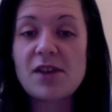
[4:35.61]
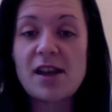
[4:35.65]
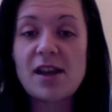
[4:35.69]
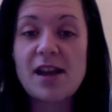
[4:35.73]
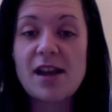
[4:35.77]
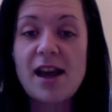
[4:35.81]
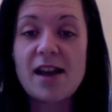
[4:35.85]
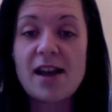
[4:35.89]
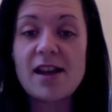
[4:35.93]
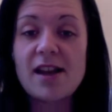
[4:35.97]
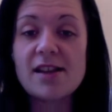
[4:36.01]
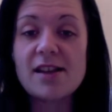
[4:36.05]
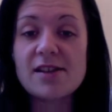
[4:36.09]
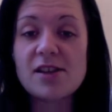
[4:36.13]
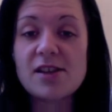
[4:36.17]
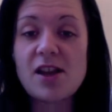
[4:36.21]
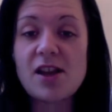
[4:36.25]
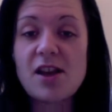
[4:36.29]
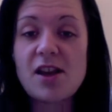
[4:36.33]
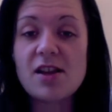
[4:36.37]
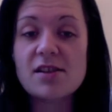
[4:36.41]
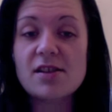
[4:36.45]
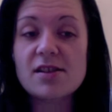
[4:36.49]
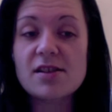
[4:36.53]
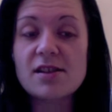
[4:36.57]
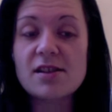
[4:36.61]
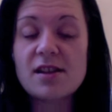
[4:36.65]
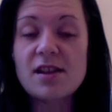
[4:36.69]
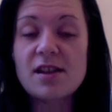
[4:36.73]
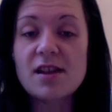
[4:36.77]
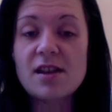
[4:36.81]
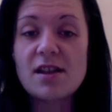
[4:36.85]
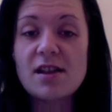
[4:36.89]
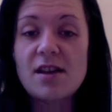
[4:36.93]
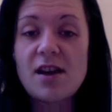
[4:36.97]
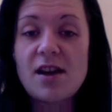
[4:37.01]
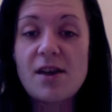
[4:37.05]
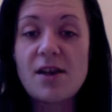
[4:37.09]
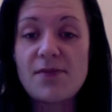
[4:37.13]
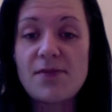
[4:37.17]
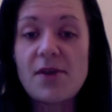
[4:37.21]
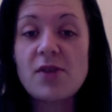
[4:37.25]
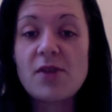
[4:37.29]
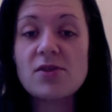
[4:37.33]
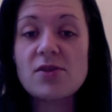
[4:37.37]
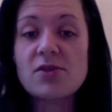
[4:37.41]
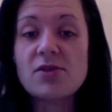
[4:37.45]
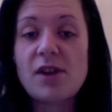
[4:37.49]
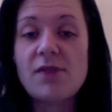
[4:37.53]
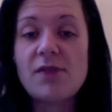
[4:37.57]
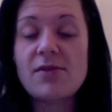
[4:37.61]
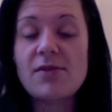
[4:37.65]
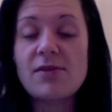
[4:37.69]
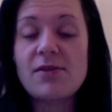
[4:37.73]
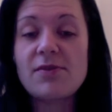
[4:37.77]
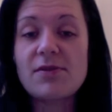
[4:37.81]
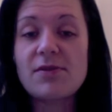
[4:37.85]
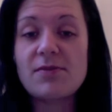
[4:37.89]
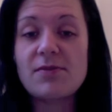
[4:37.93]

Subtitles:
I'll insert a photograph of